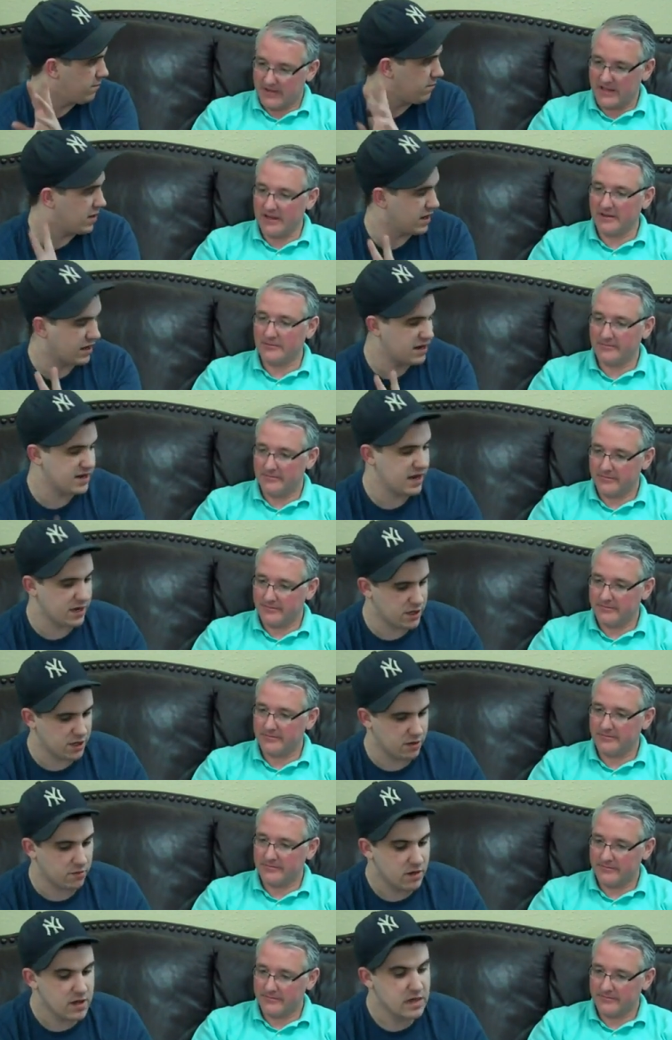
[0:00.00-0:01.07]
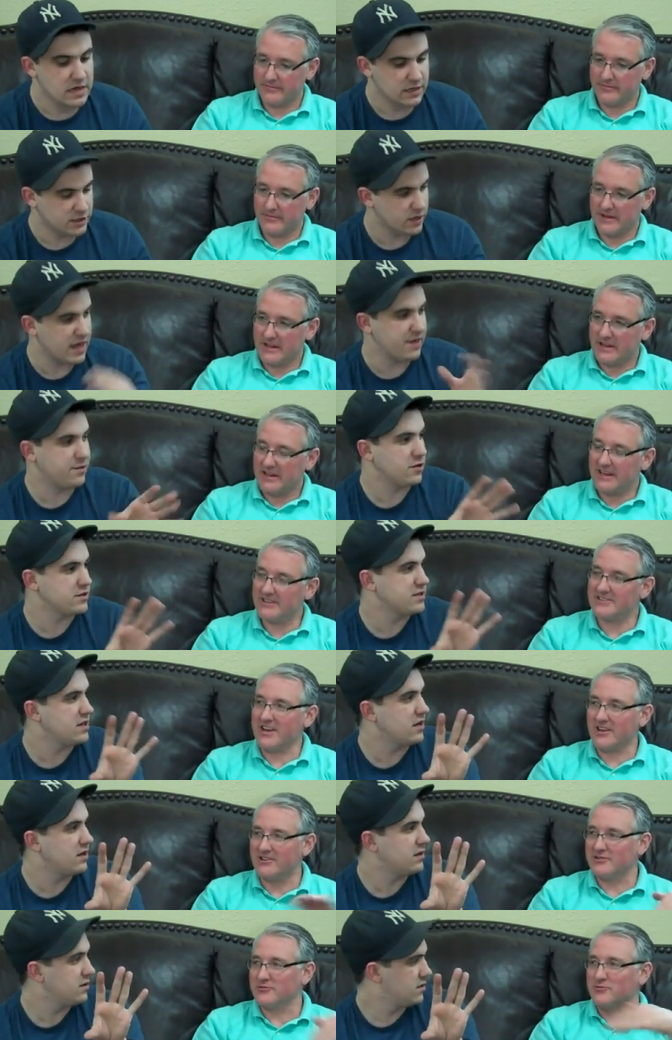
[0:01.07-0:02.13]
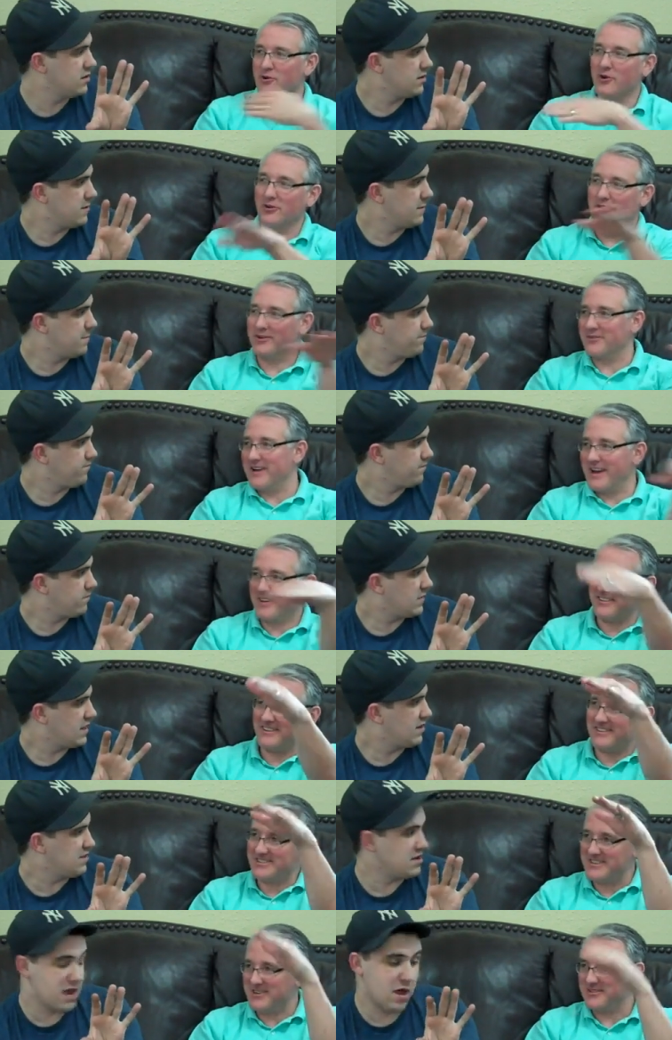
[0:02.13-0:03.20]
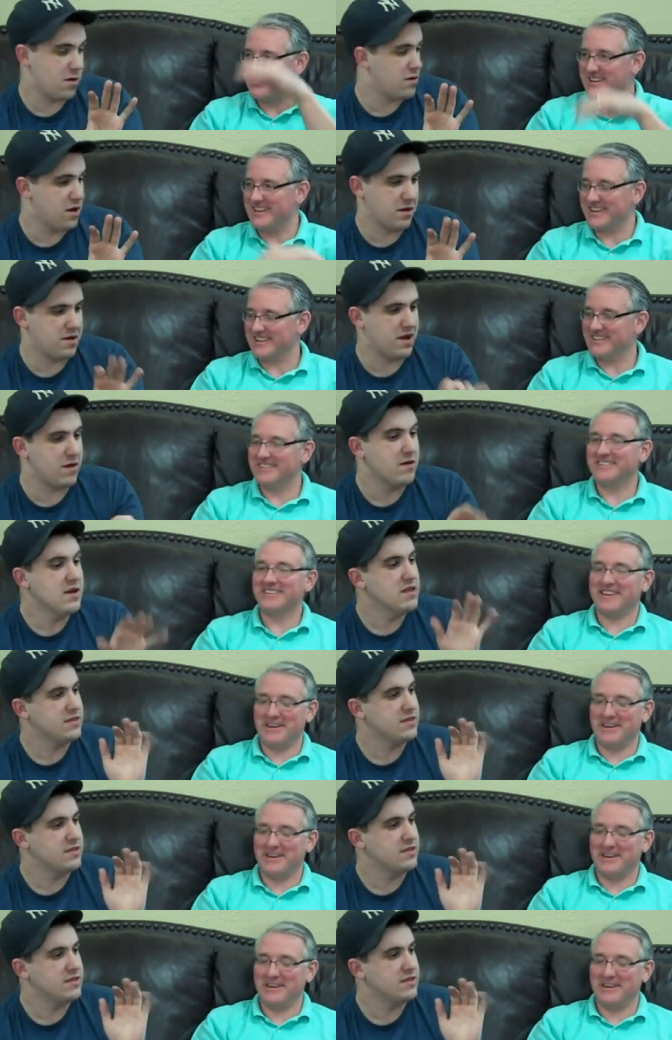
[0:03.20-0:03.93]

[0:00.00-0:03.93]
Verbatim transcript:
Speaker 1: can take two. So yeah, there's He's not the, just rolling around in his no, own. No, no, no.